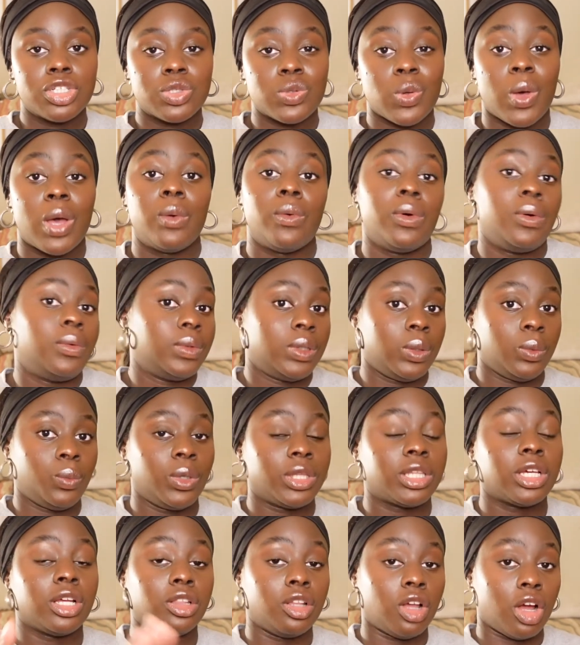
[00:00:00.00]
so I went
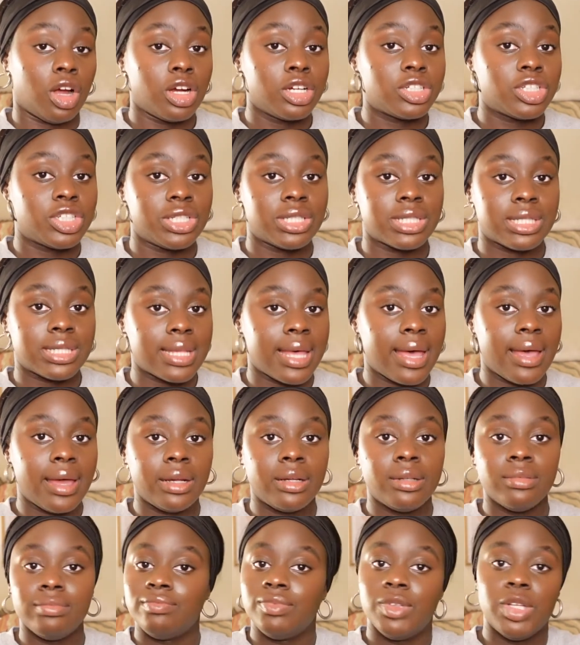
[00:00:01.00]
with a large
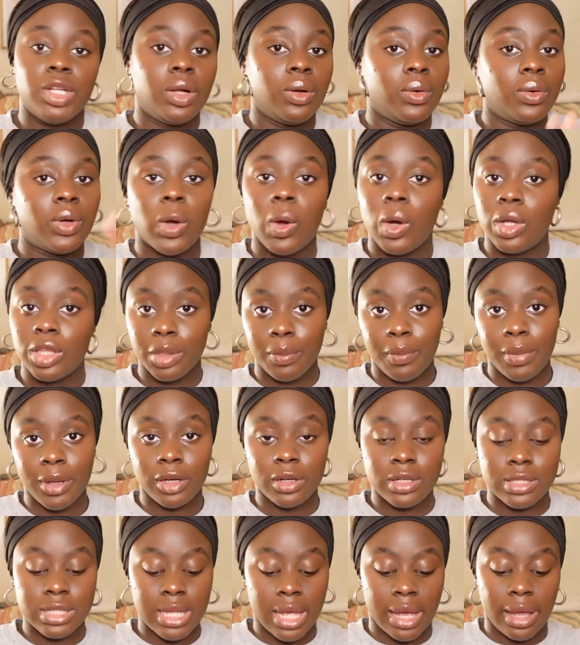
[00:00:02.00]
instead, you know, go on the
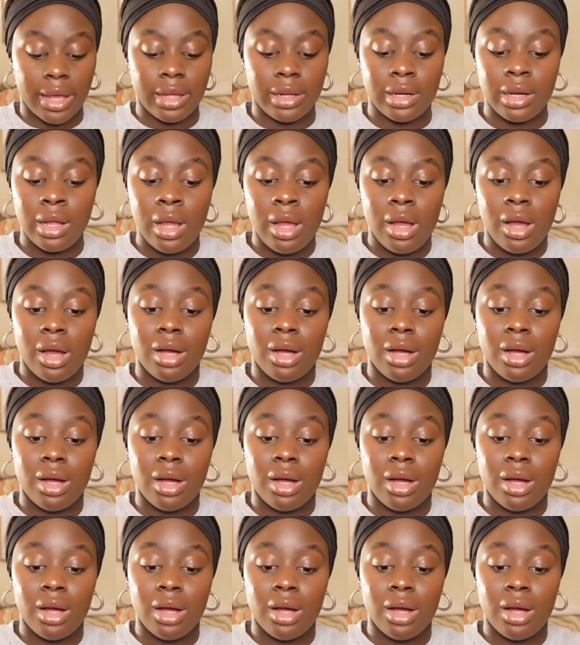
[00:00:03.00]
bigger side,